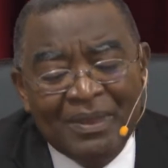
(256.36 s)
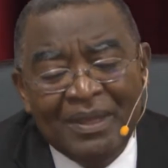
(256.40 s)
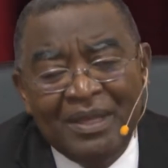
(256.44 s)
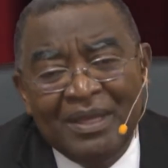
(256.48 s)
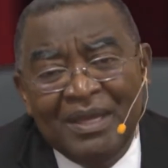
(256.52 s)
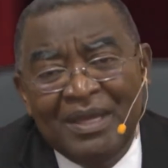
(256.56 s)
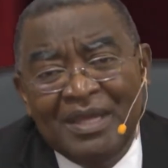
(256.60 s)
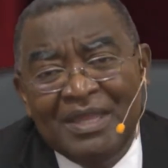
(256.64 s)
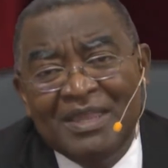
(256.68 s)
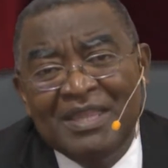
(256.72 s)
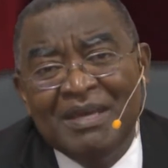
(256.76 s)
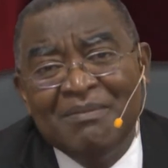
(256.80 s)

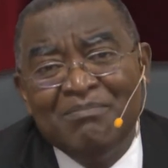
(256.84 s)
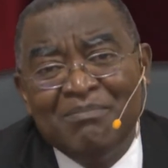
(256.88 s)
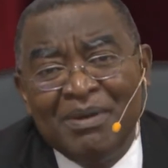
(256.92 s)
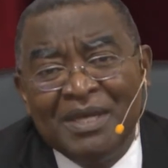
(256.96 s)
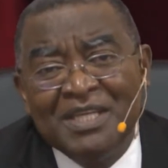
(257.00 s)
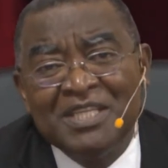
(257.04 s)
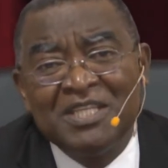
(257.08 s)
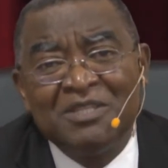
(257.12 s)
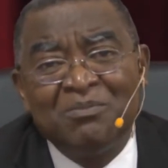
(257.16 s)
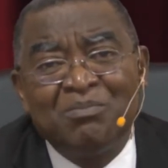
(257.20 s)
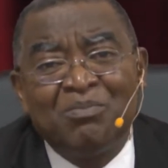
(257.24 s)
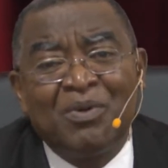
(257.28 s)
in the
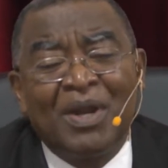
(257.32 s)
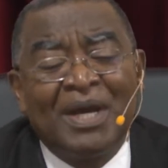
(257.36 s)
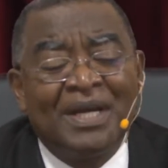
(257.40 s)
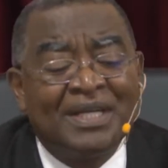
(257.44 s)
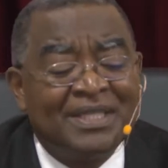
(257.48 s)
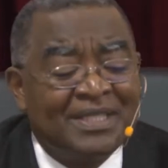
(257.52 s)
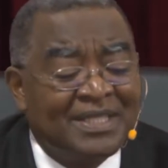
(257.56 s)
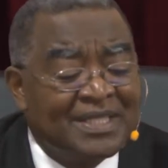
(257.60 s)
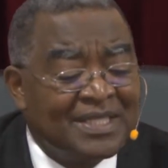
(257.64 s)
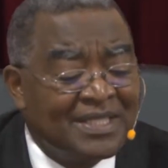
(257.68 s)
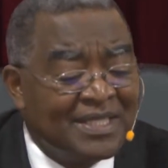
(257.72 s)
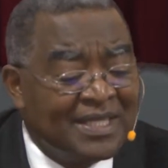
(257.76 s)
best
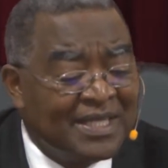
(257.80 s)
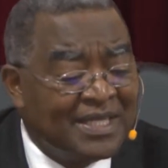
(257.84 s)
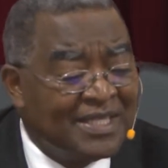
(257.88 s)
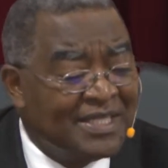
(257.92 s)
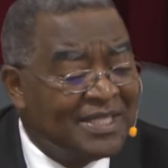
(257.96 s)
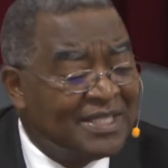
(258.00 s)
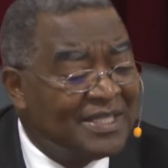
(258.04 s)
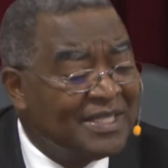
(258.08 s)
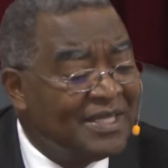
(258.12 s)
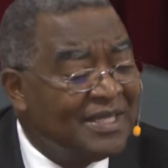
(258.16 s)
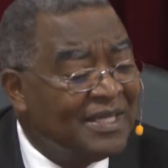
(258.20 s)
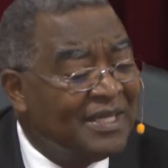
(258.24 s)

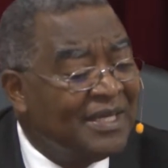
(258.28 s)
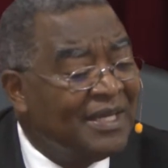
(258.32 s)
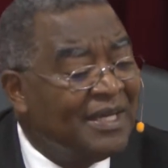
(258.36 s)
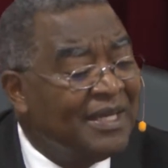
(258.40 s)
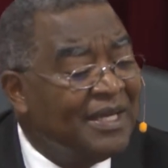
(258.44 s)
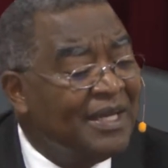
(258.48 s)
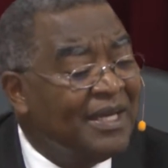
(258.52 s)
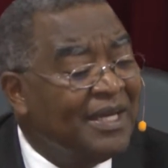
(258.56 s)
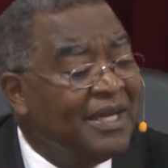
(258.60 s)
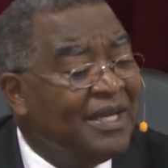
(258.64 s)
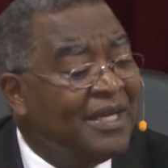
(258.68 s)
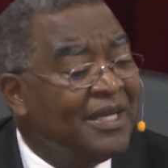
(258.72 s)
practices
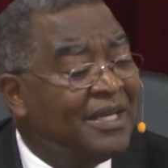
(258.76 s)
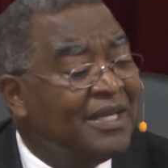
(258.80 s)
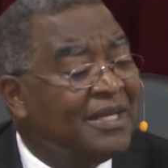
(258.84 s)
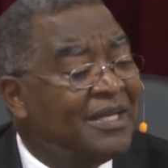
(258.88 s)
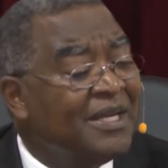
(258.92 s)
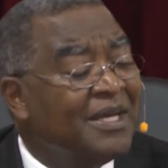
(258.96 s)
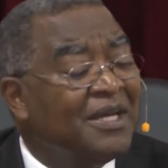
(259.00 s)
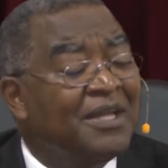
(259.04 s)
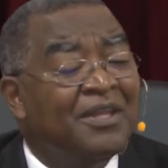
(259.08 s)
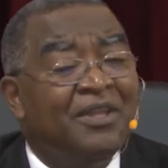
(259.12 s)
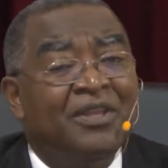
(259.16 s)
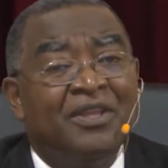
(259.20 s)
in
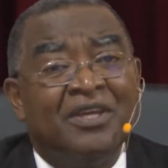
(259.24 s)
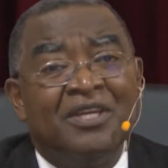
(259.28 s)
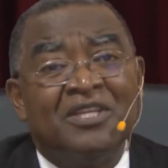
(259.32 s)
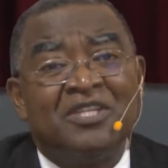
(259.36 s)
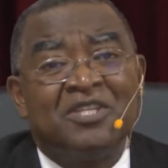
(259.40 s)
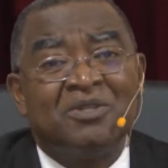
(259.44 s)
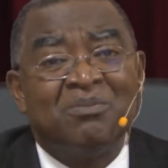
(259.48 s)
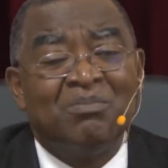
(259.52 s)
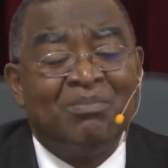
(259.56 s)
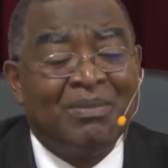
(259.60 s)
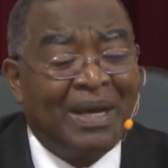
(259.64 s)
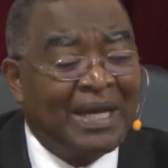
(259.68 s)

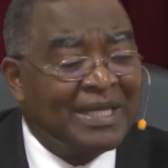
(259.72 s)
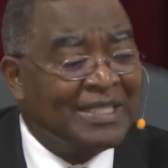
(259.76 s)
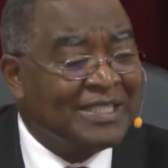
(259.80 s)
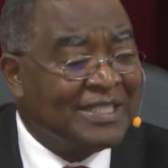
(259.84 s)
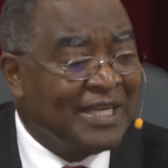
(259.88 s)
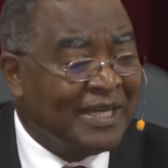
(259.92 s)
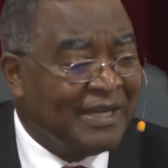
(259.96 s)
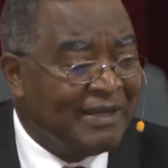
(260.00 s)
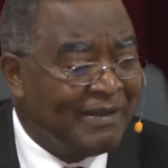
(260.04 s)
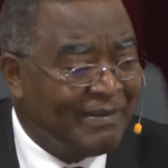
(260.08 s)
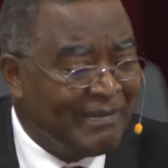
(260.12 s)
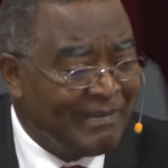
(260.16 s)
this
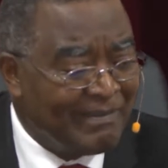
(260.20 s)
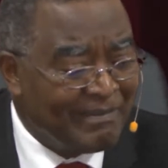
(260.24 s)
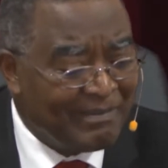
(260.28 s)
matter.